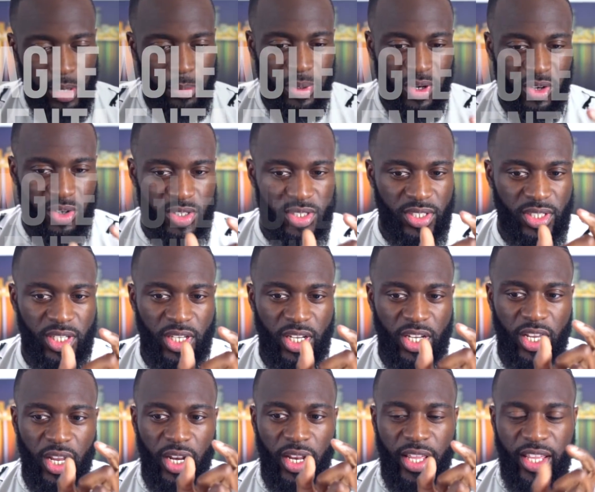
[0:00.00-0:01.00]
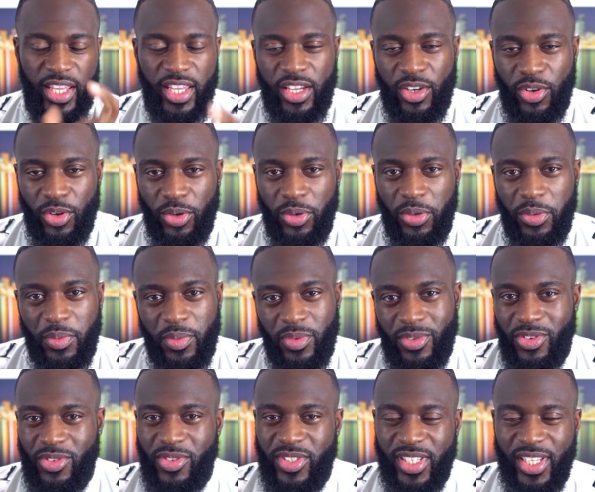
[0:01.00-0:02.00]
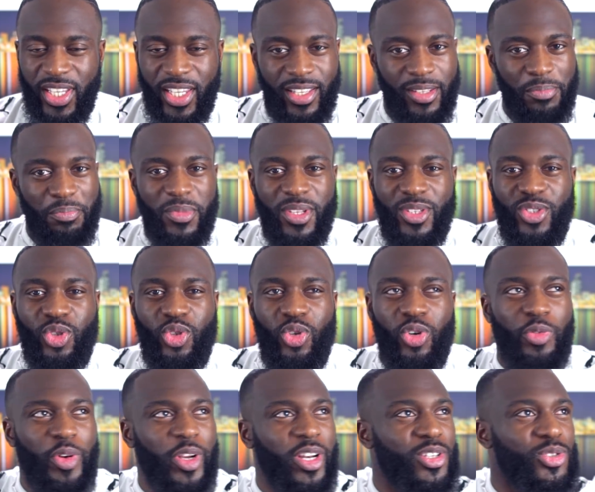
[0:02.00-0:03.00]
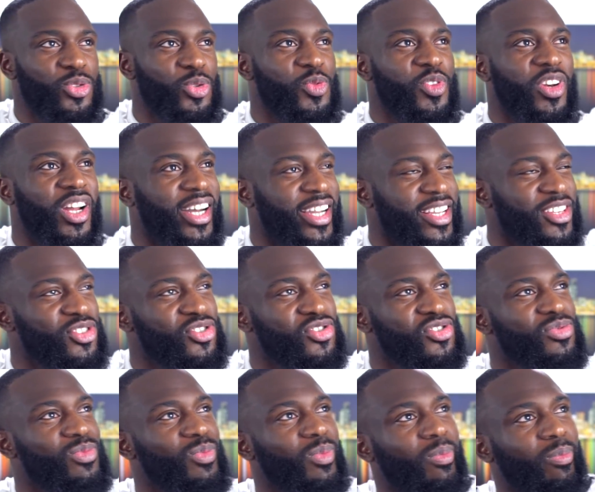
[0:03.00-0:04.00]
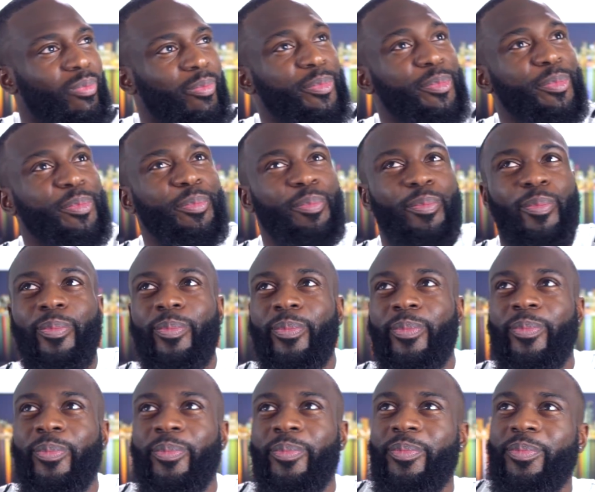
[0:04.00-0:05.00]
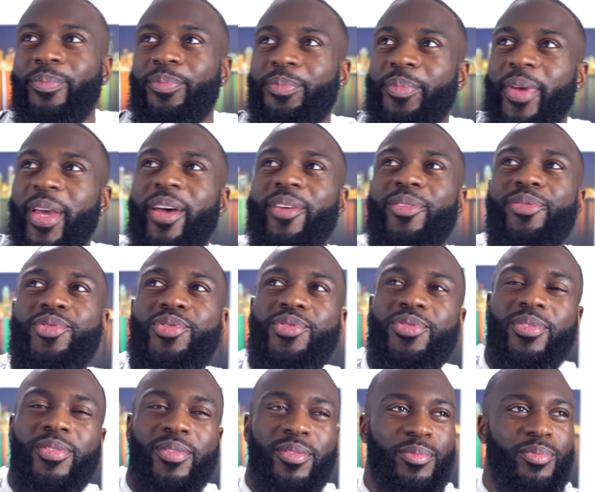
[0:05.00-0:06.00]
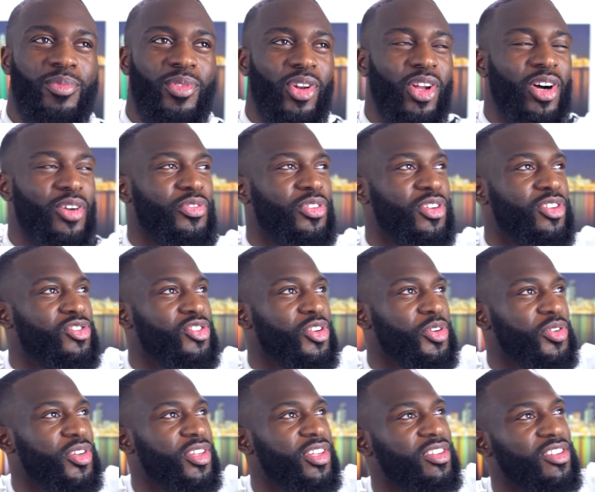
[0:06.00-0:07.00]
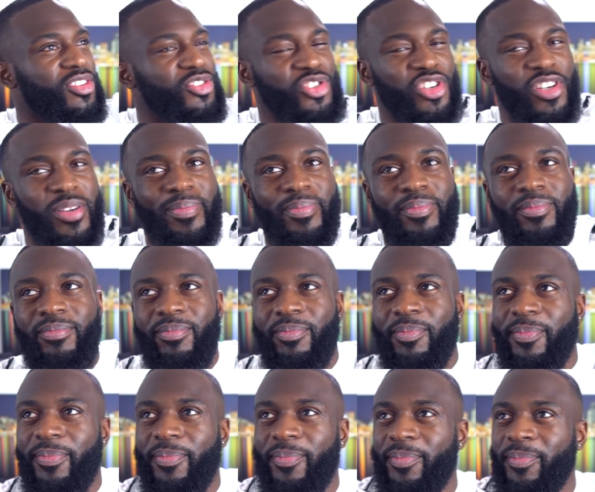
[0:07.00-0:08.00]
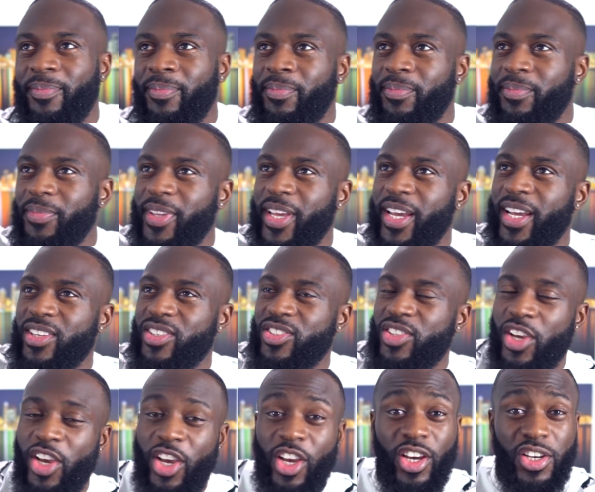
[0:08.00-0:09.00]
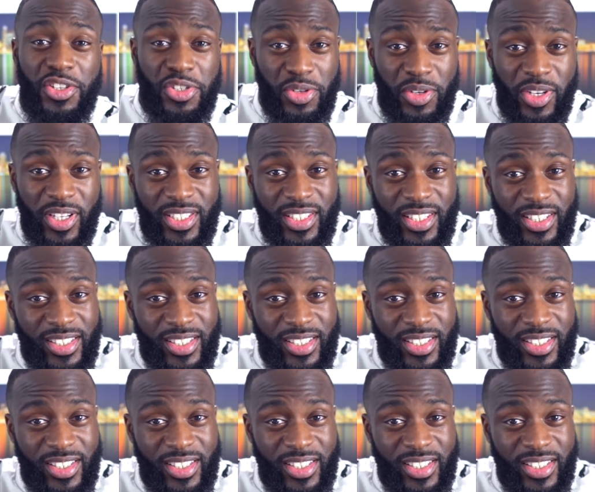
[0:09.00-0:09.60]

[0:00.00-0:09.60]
because the eagle you see it soaring it's all nice mm. yes laughing and joking in the gym. Hmm, yes. As soon as